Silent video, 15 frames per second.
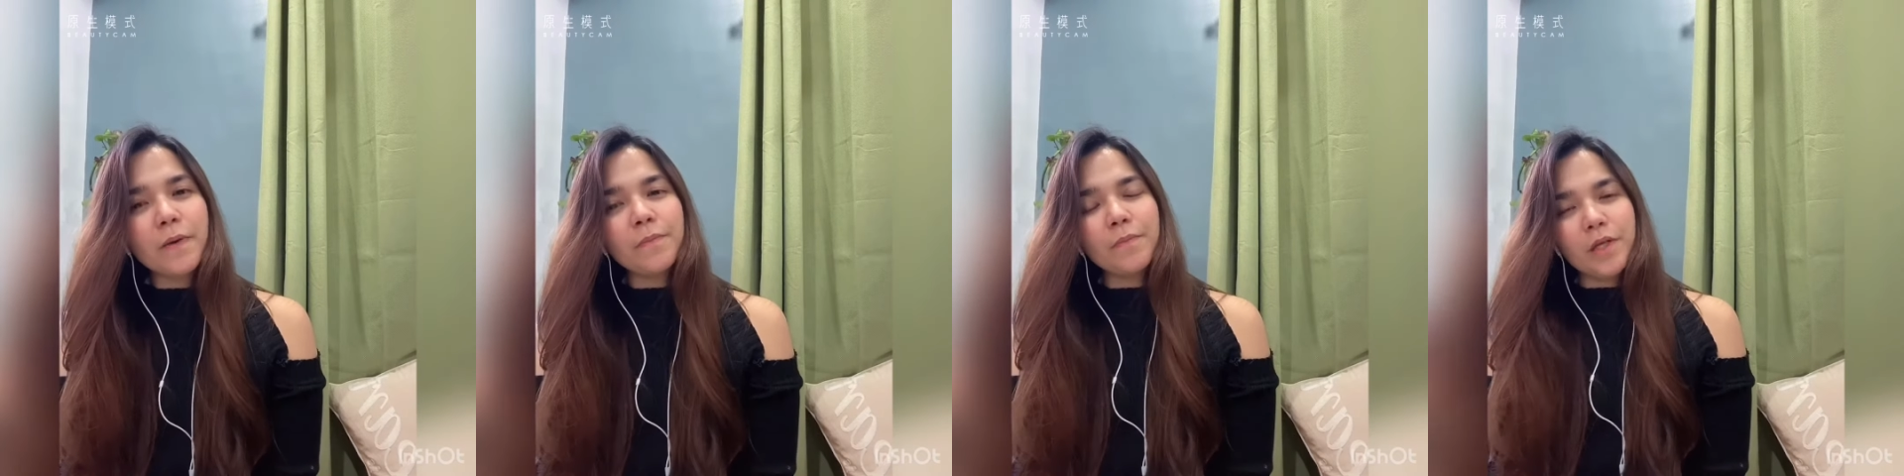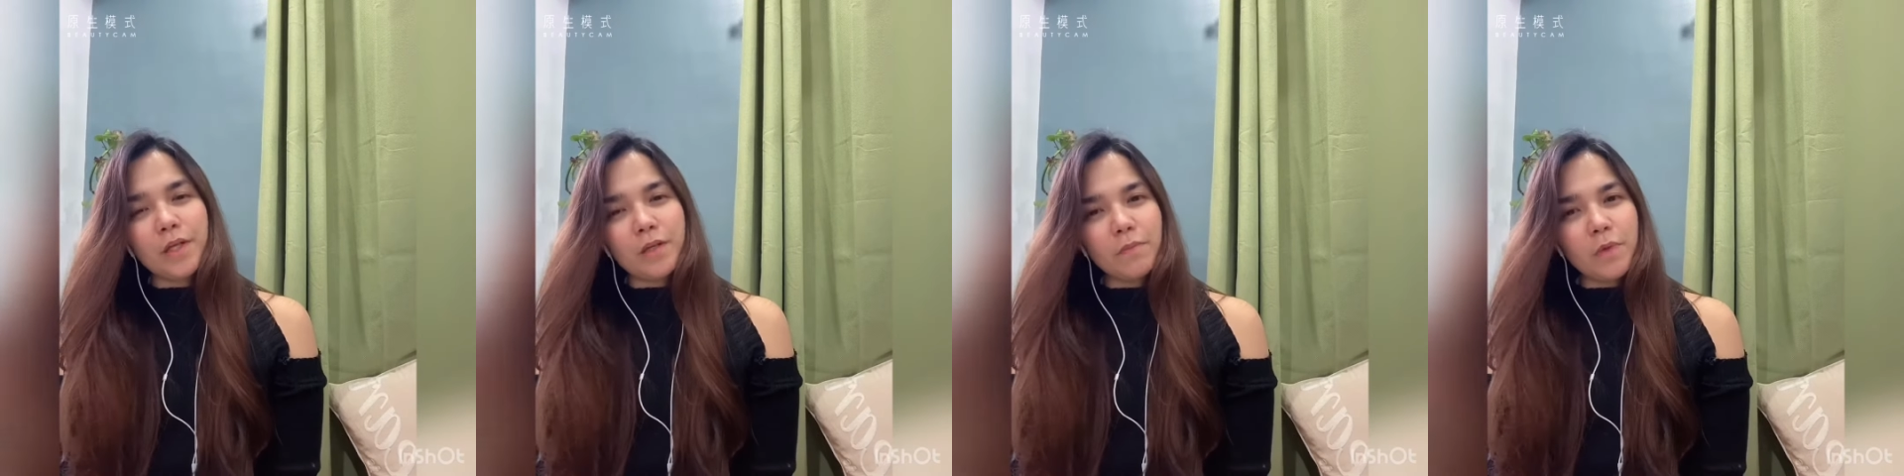
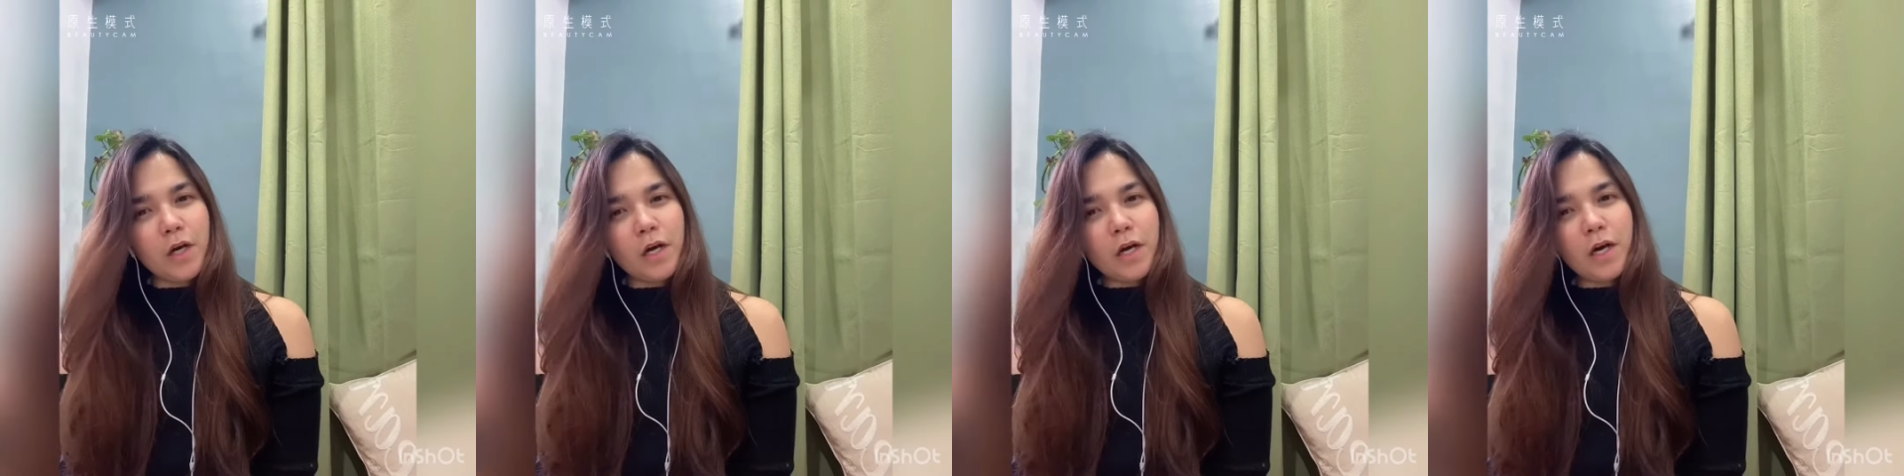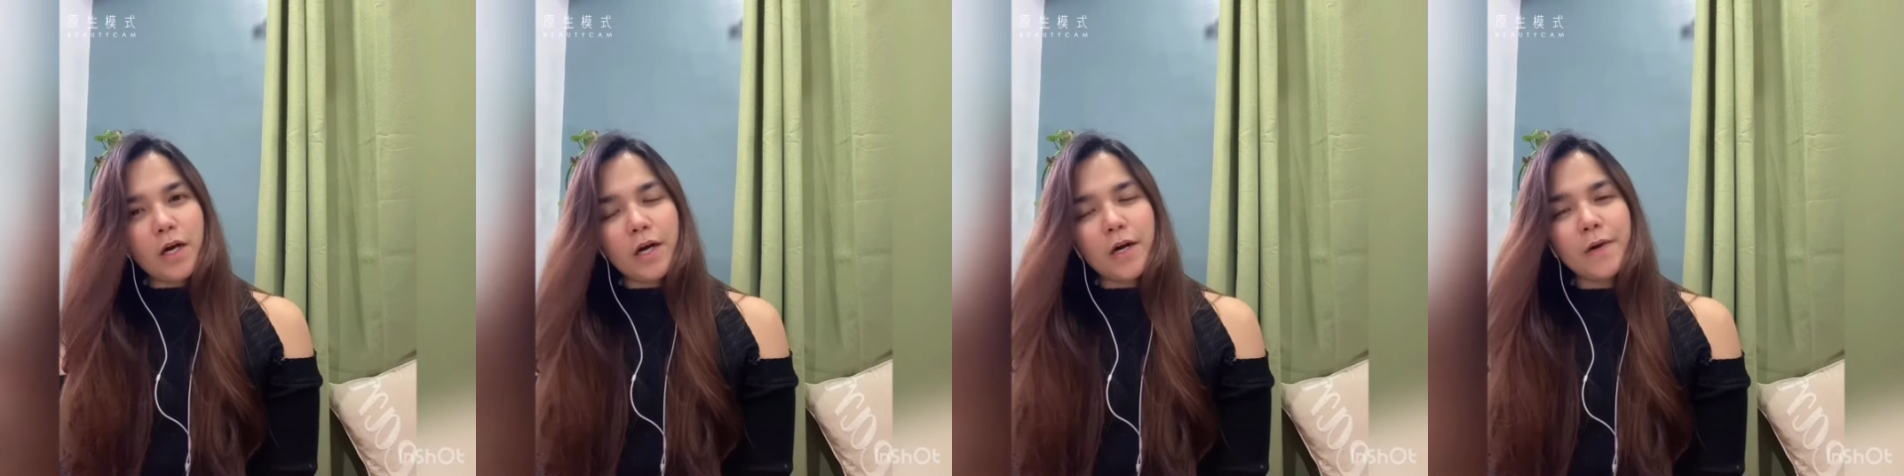
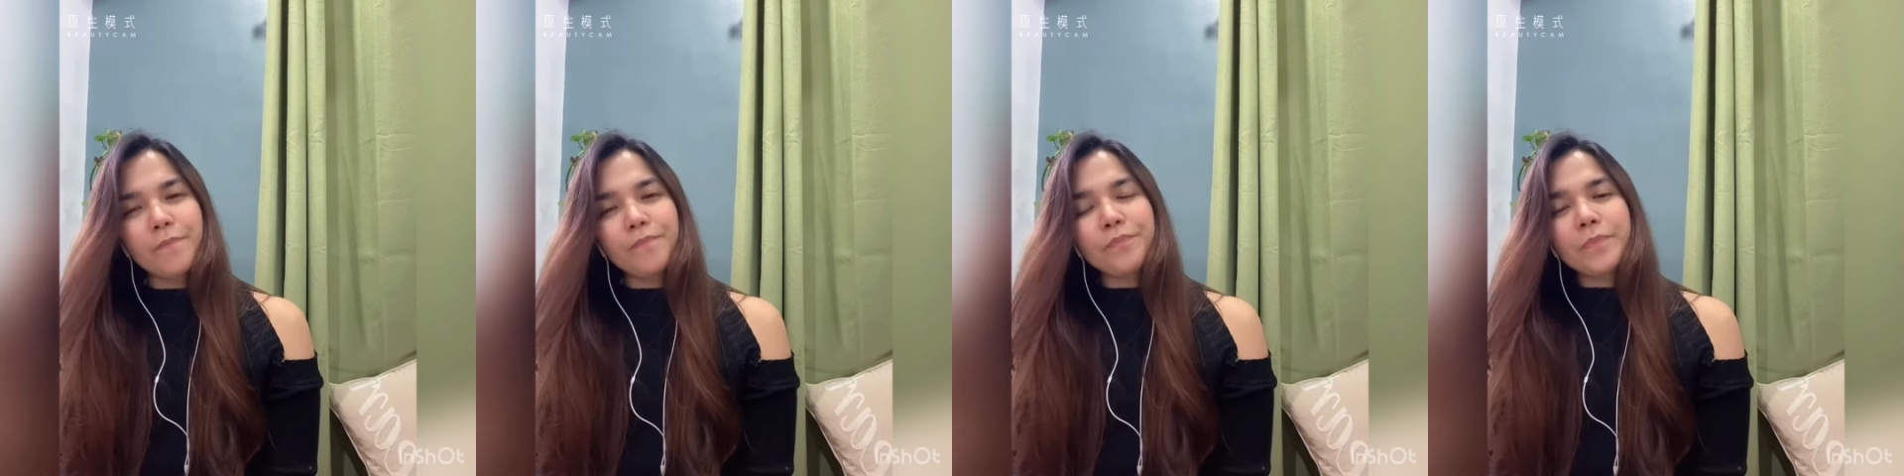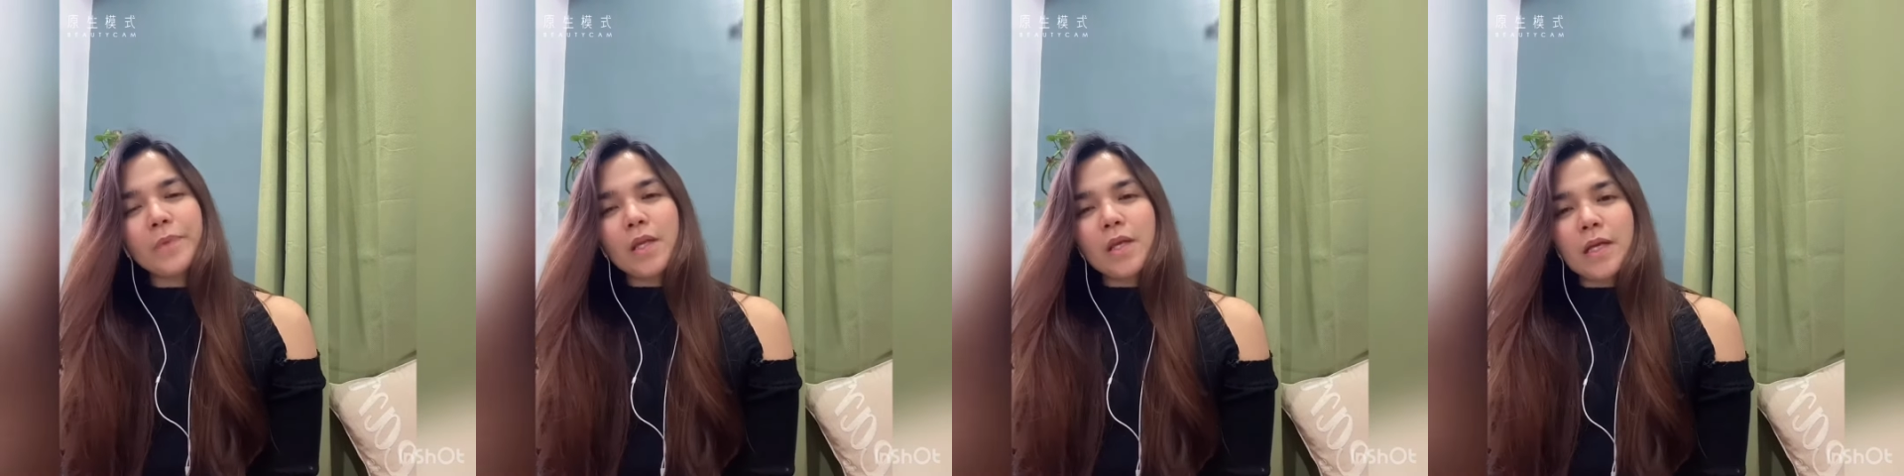Myanmar,
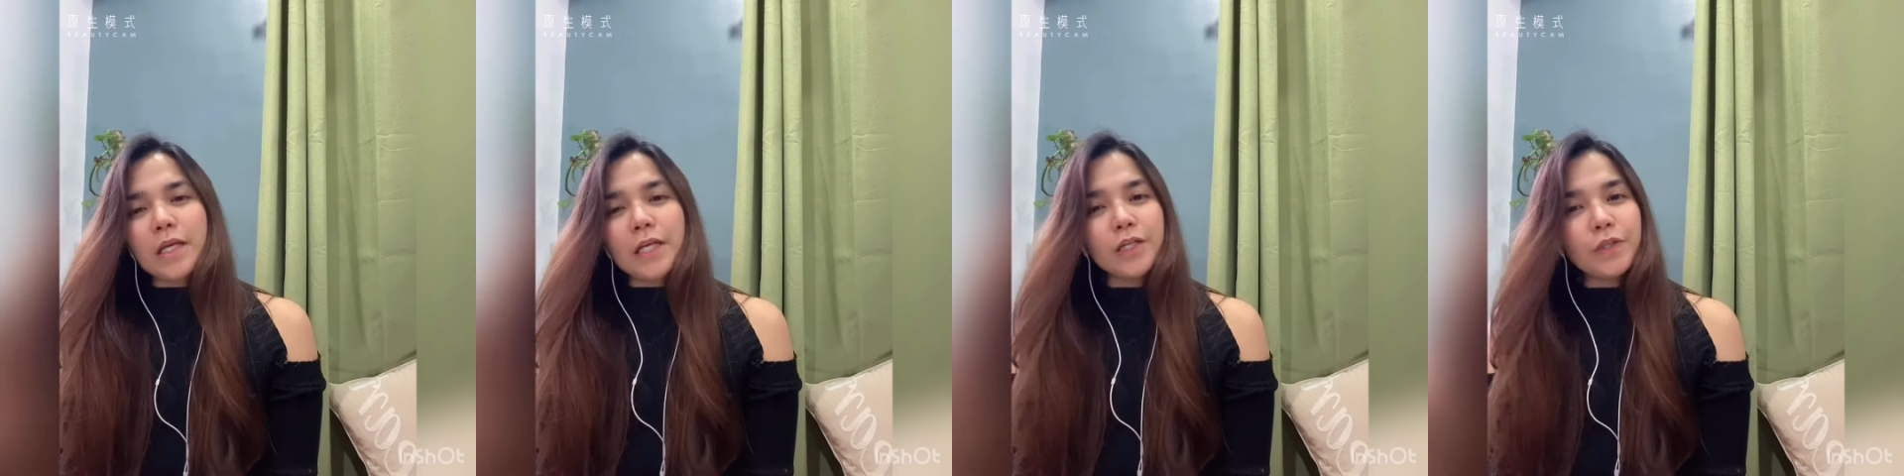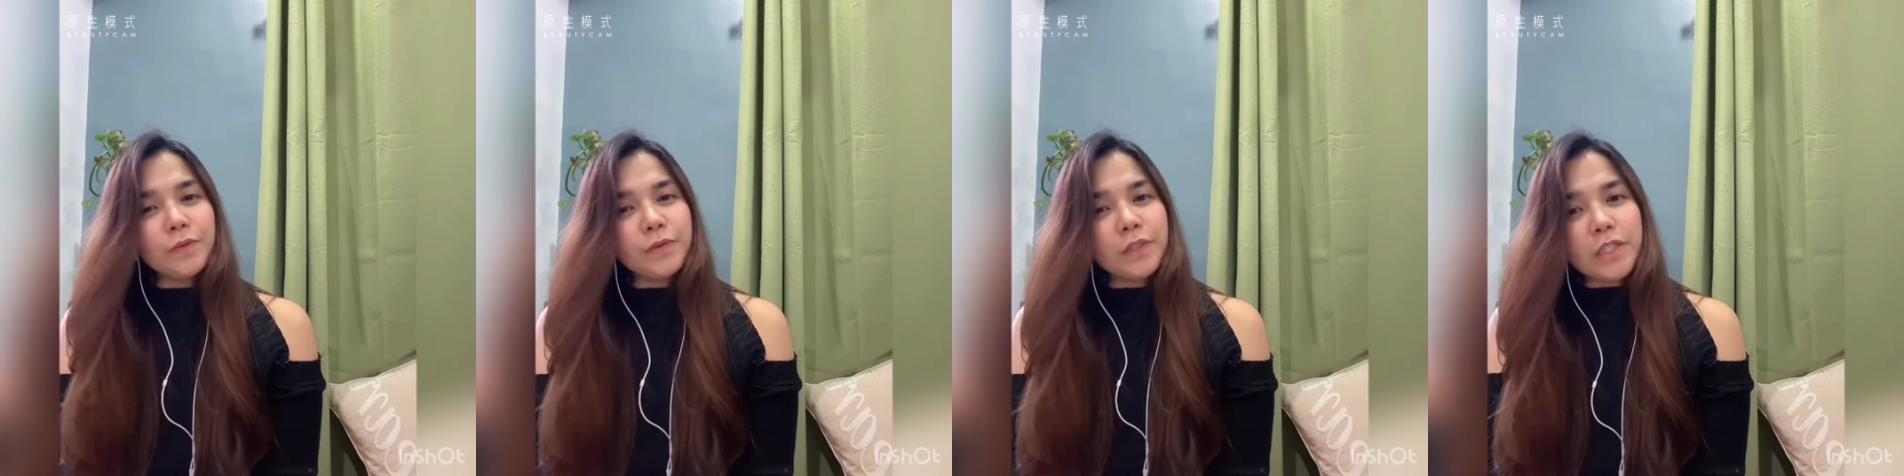
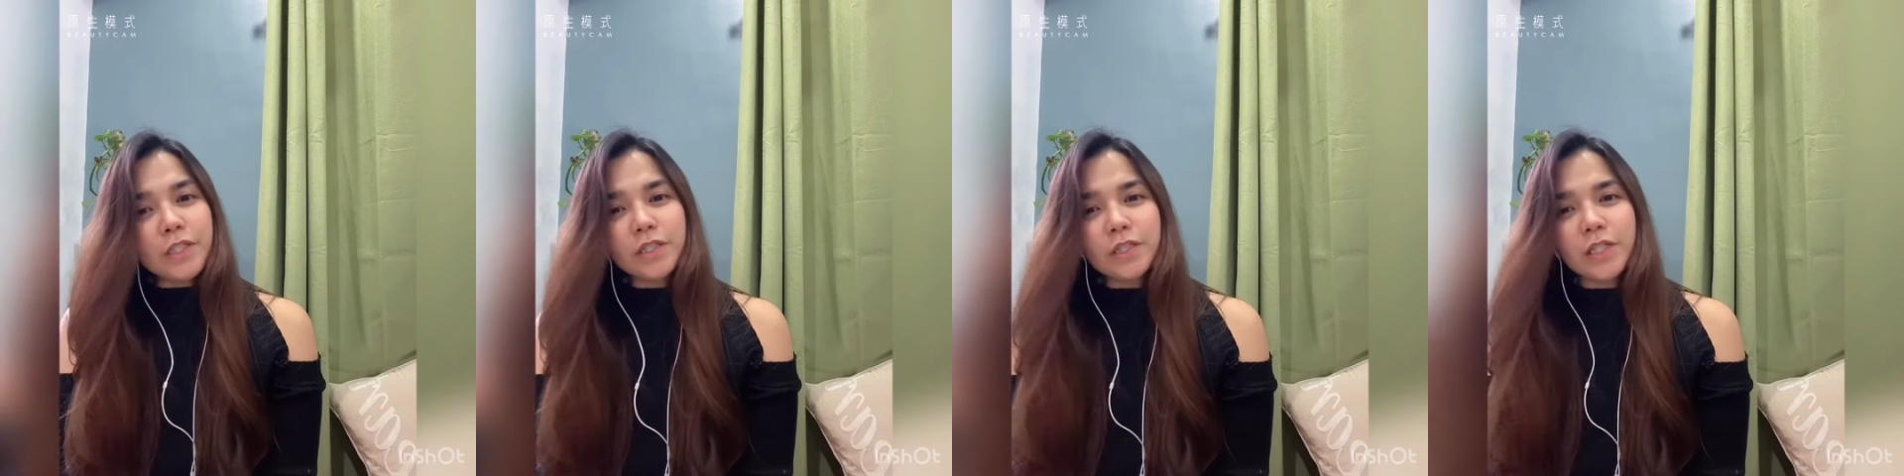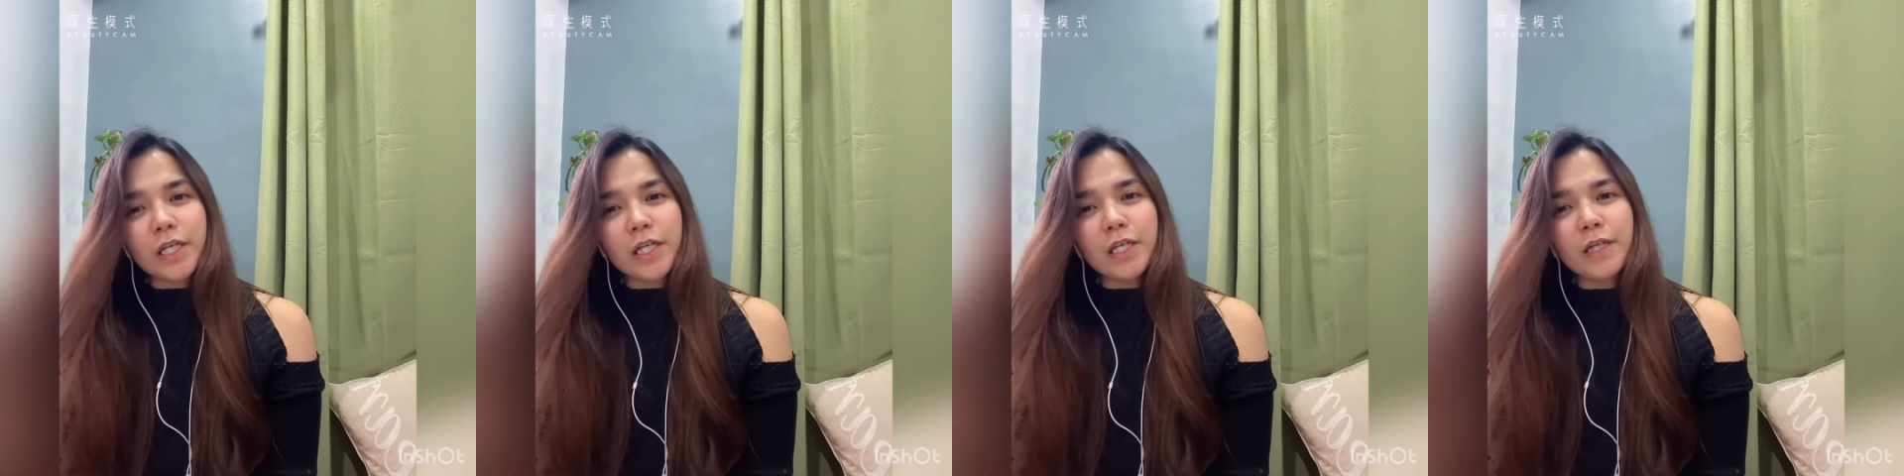
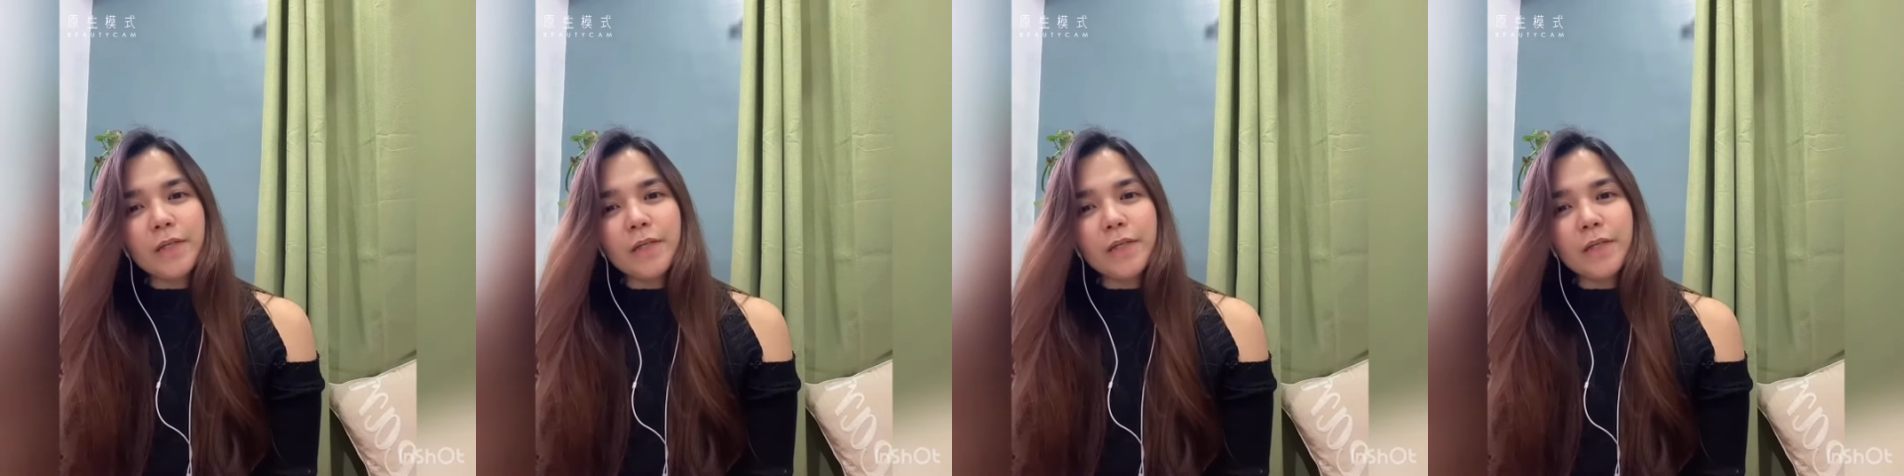Indonesia,